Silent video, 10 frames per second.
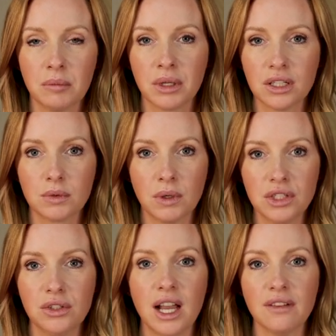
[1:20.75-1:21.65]
because
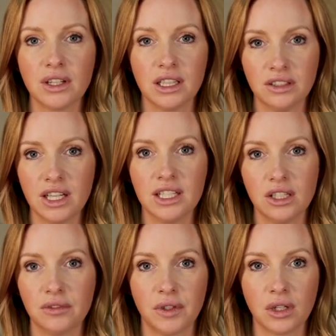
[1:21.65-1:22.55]
once you have a clear idea
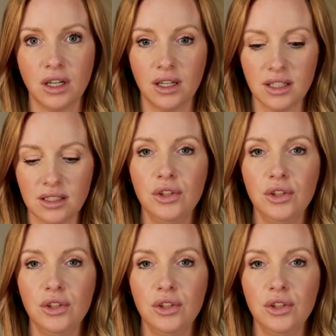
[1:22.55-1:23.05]
of your cost,